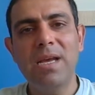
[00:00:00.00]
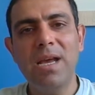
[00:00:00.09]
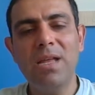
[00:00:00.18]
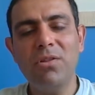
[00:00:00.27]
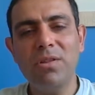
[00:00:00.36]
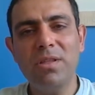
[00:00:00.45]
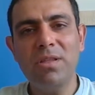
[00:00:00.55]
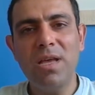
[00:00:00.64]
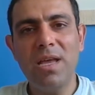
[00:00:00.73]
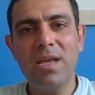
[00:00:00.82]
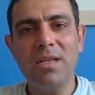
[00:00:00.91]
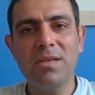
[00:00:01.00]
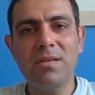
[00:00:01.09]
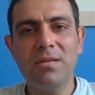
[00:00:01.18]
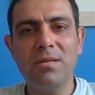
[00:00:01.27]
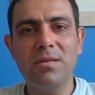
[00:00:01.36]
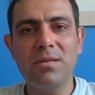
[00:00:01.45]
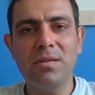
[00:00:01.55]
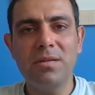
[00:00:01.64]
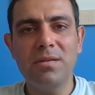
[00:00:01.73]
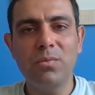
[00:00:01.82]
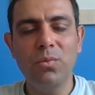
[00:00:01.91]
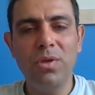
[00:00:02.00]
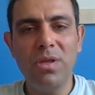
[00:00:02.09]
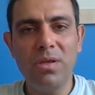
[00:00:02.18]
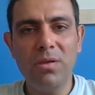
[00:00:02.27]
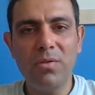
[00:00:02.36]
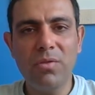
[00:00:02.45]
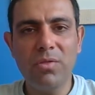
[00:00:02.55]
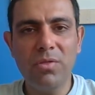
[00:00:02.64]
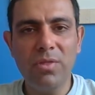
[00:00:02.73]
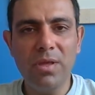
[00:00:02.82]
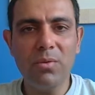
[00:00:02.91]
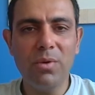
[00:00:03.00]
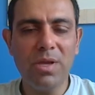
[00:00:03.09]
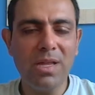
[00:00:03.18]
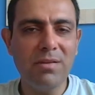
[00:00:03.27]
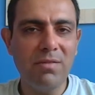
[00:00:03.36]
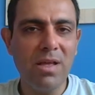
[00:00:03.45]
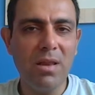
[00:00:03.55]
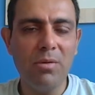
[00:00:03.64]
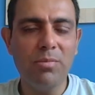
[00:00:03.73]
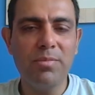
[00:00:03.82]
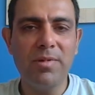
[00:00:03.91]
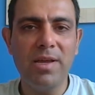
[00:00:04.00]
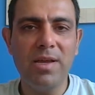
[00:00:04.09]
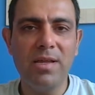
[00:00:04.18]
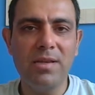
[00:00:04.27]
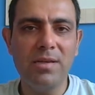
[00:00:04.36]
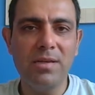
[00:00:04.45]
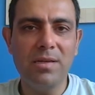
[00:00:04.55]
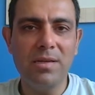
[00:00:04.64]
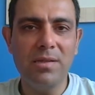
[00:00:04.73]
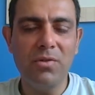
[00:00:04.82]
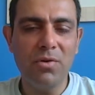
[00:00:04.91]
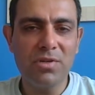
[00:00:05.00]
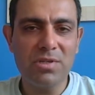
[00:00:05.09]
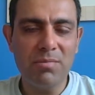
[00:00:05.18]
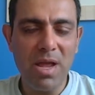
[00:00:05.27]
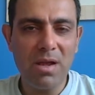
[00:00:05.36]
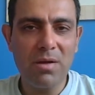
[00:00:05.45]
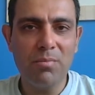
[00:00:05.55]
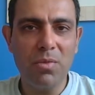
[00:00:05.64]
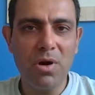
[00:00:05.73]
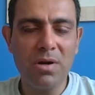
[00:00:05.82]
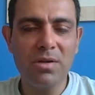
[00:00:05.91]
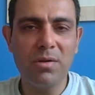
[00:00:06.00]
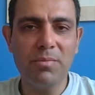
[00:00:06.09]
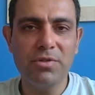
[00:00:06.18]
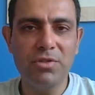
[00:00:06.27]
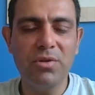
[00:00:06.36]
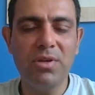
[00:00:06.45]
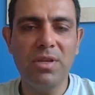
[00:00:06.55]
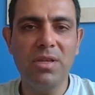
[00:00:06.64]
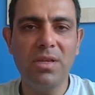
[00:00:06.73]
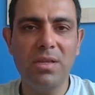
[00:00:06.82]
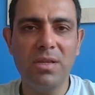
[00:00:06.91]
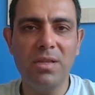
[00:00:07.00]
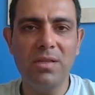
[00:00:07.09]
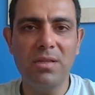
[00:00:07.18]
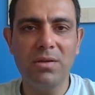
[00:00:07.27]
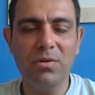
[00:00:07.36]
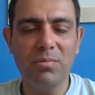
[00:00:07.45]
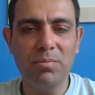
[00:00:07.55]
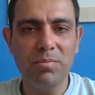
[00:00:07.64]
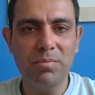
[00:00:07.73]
And on the other hand, we think we can develop, and there is a market opportunity, and there could